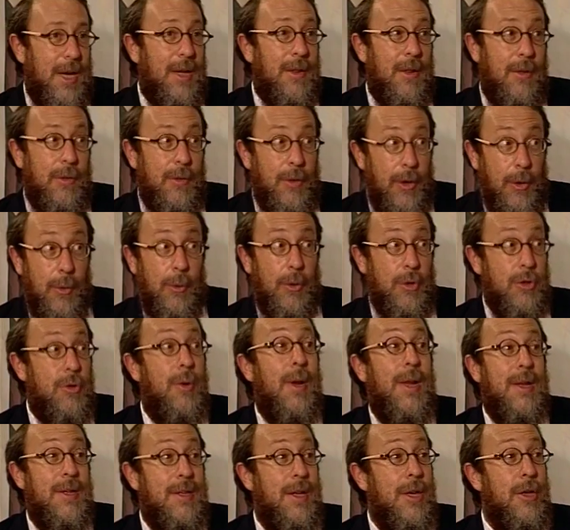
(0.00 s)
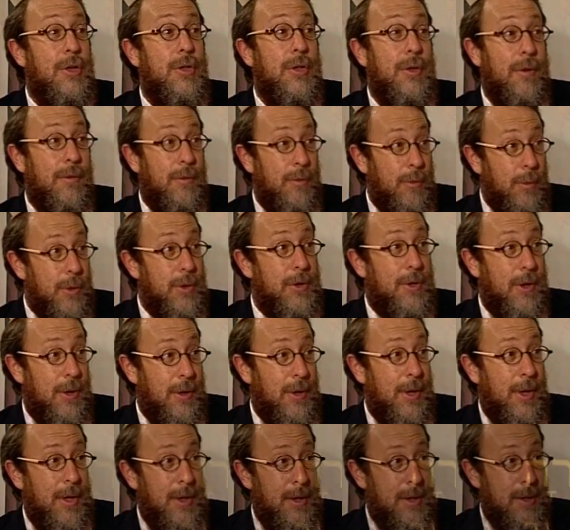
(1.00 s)
say the literal translation of the word
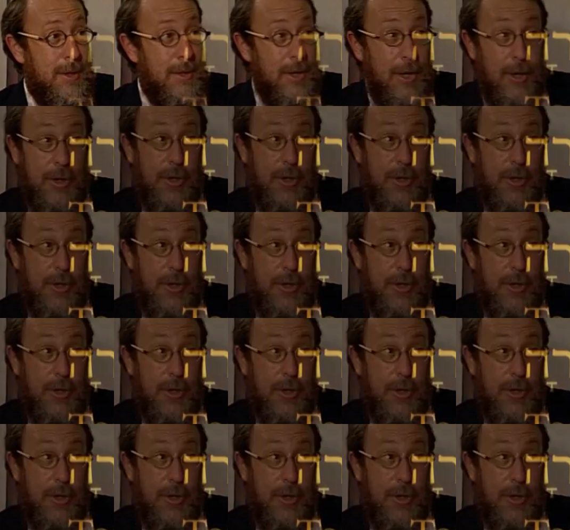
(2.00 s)
Torah is